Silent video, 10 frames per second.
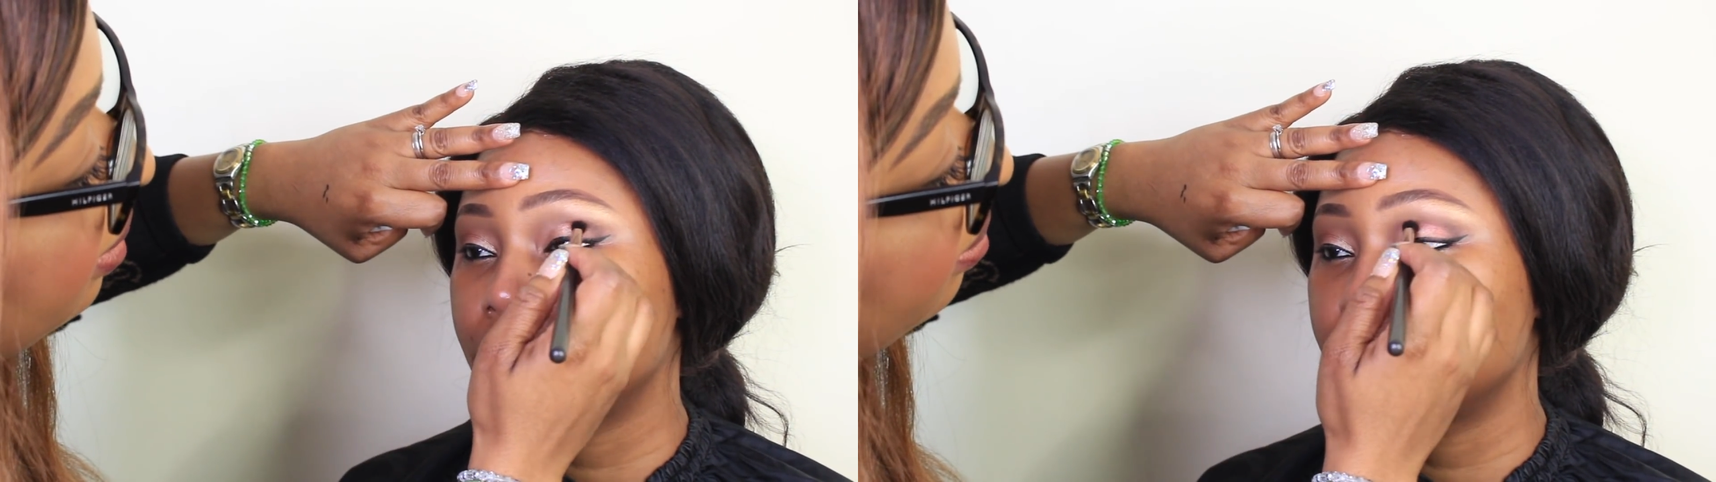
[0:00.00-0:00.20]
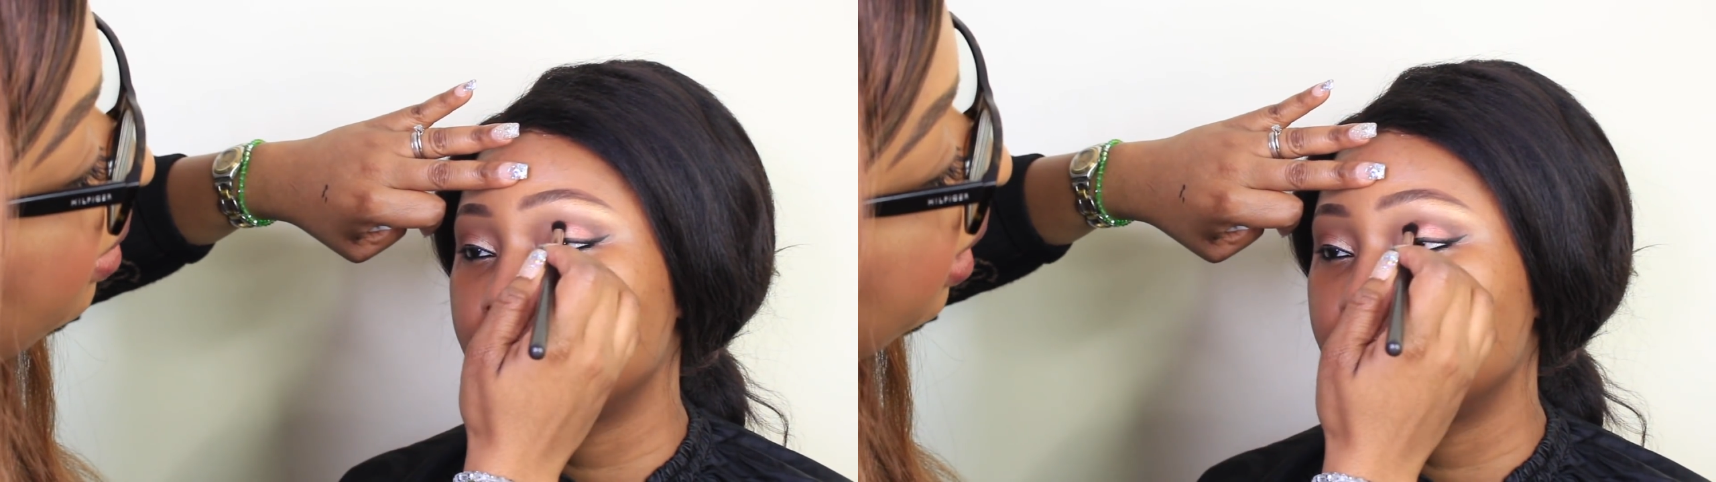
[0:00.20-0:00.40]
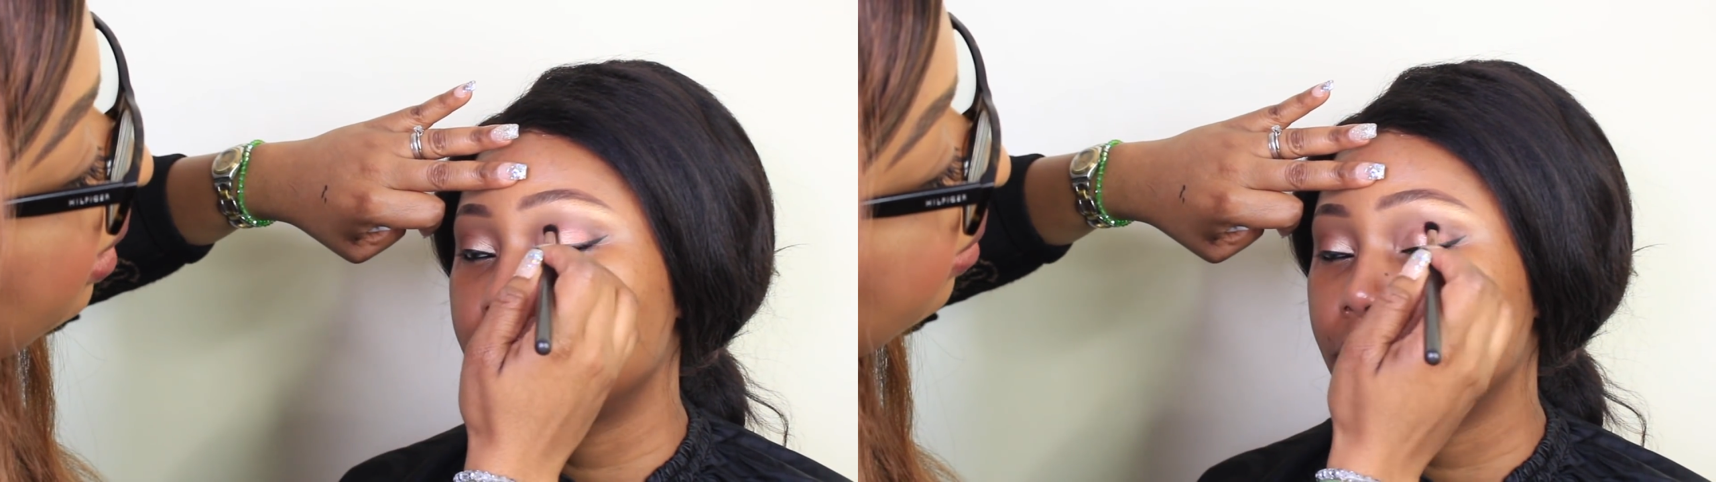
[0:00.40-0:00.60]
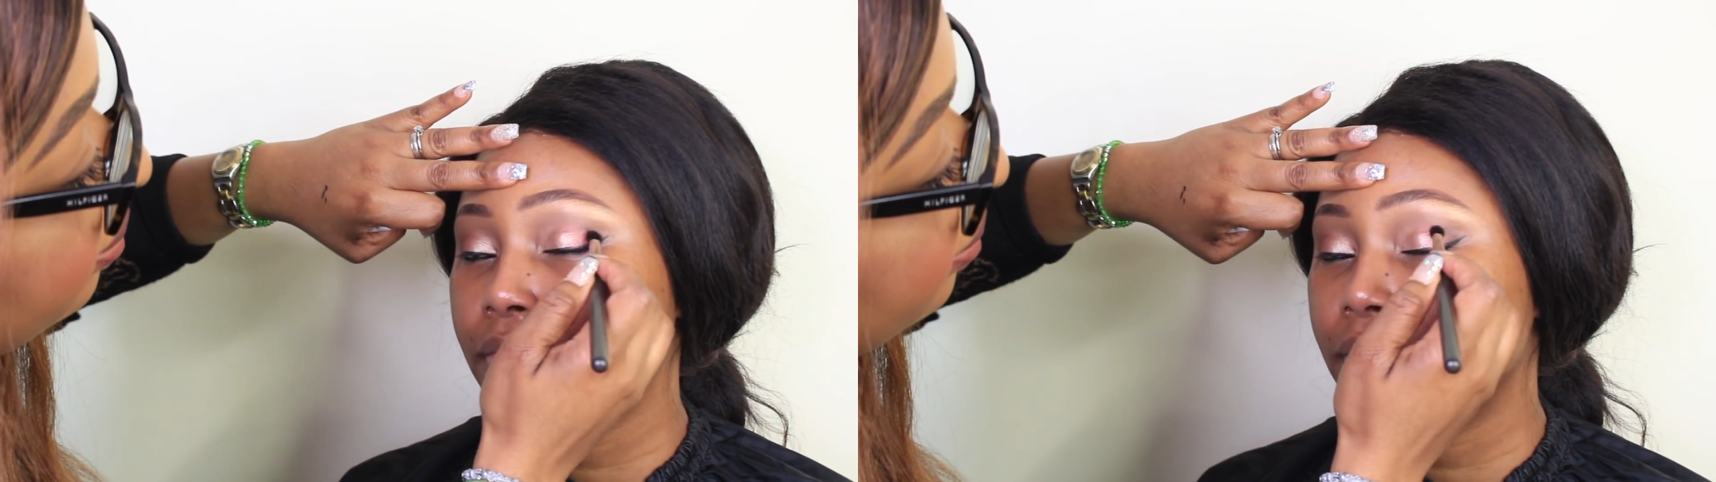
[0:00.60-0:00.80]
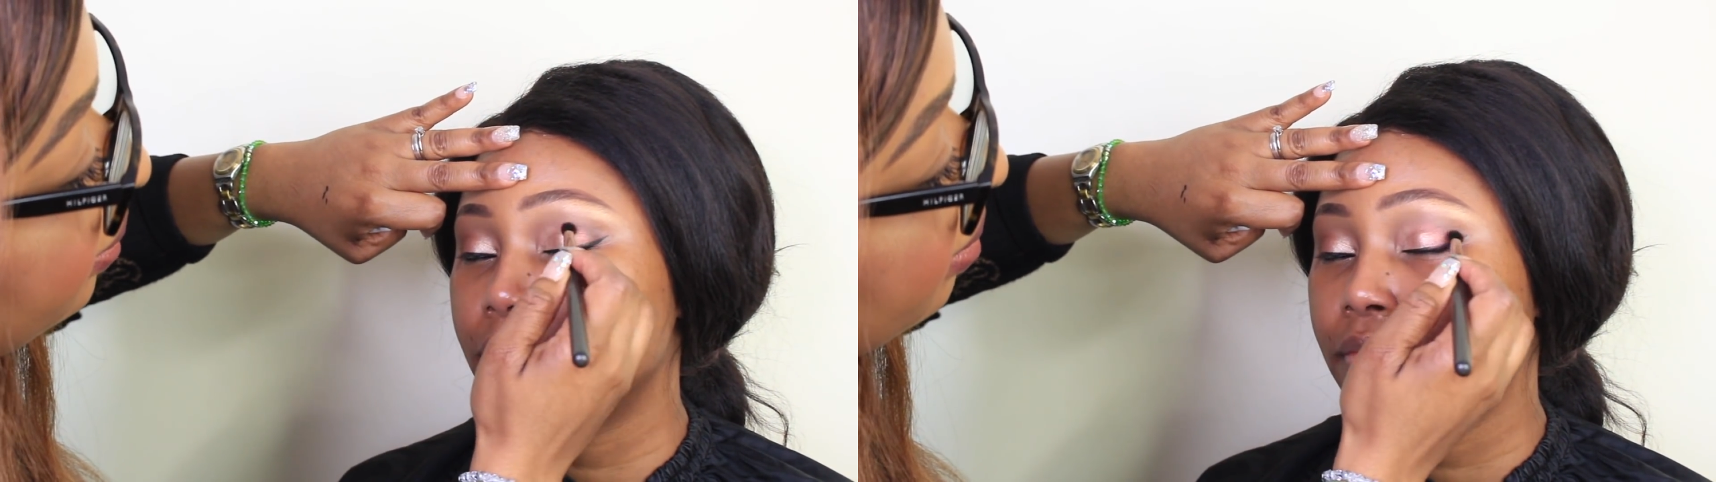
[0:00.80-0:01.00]
burgundy
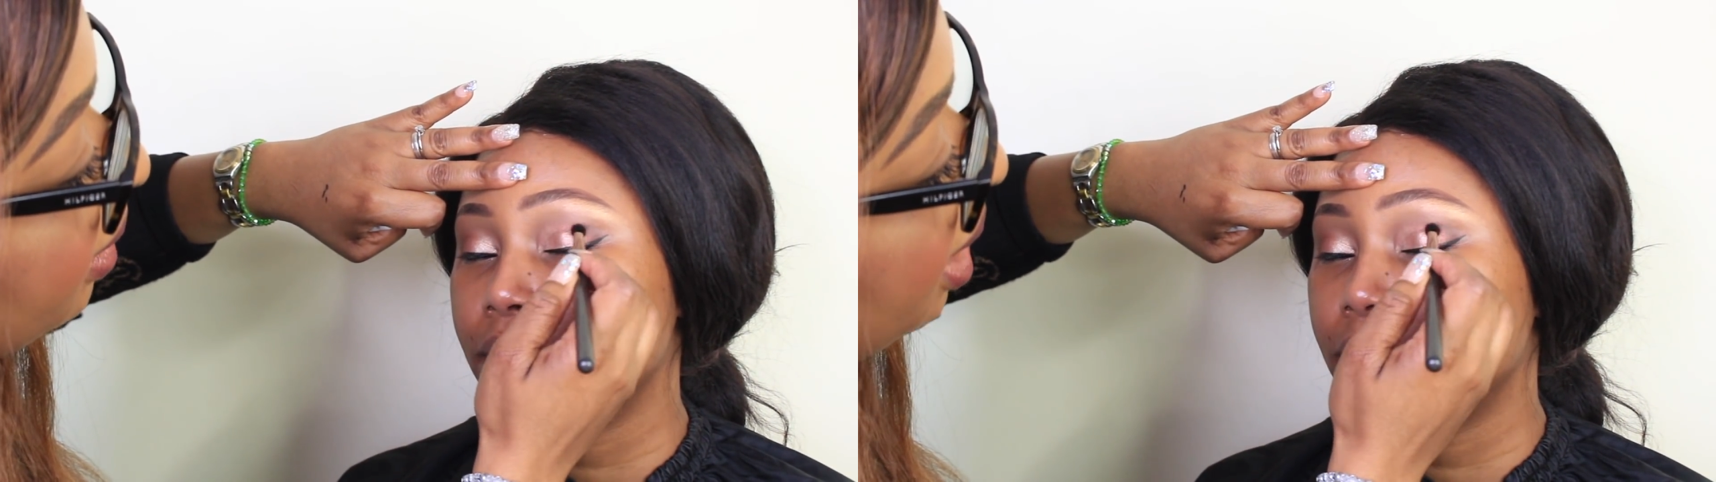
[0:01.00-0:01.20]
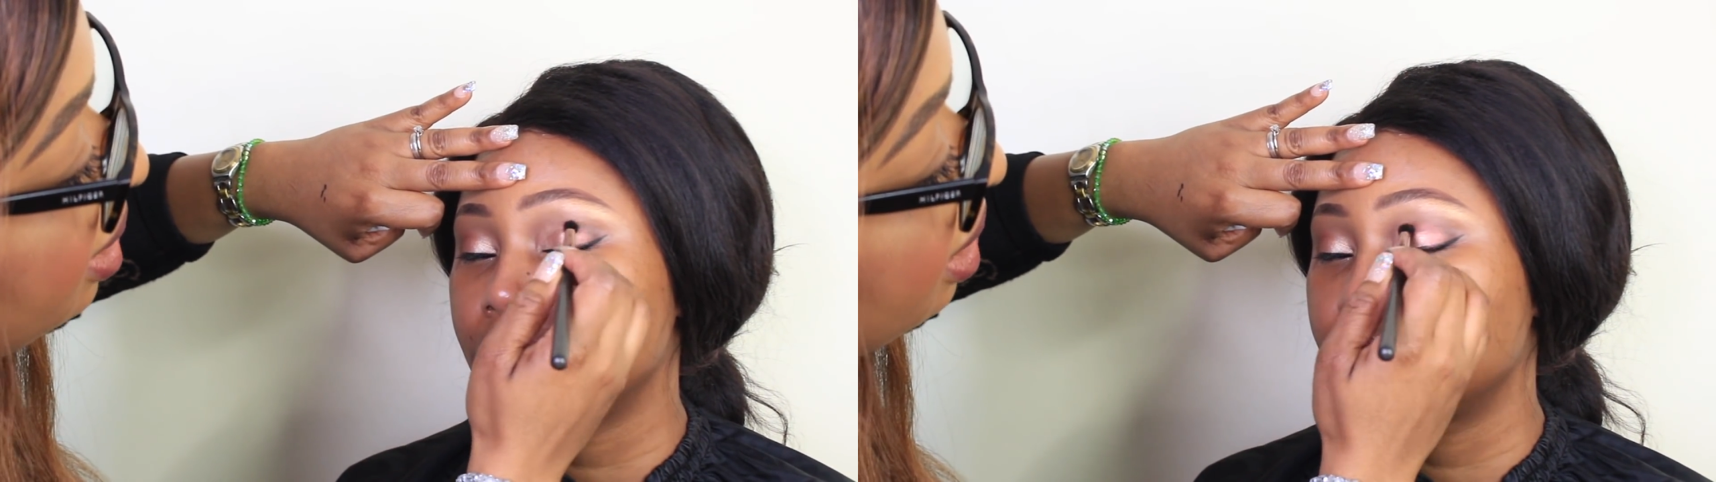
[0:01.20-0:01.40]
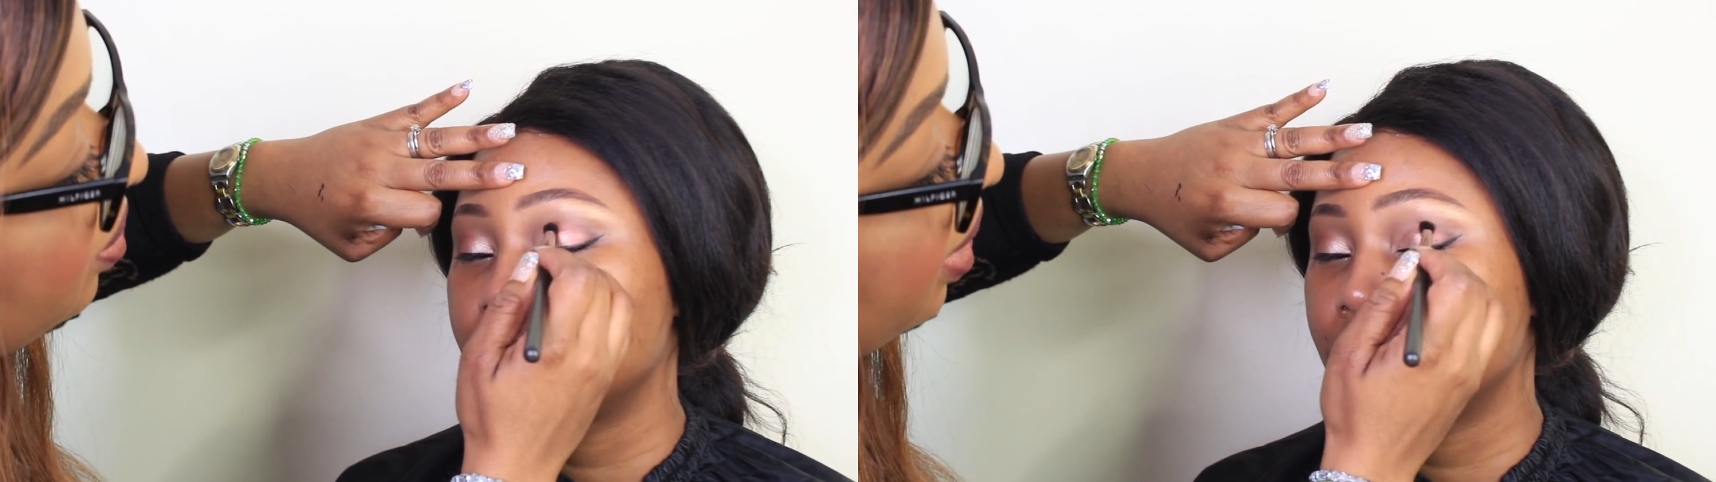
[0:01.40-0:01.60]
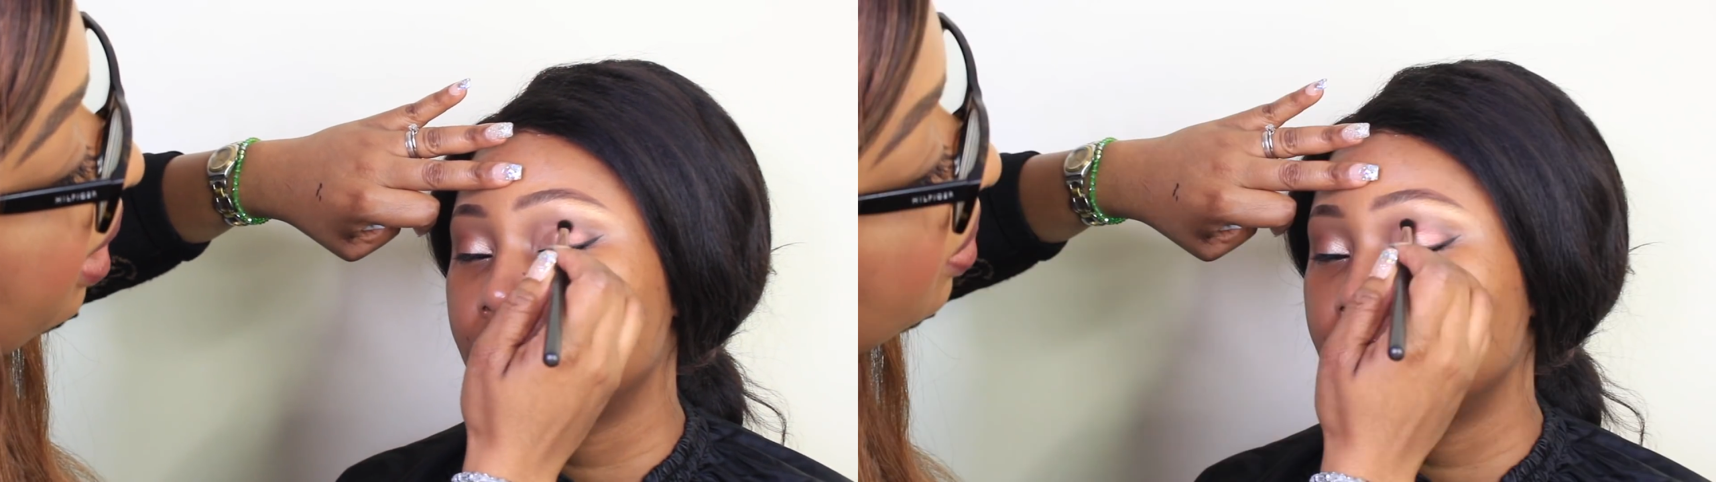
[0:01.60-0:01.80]
just to the side.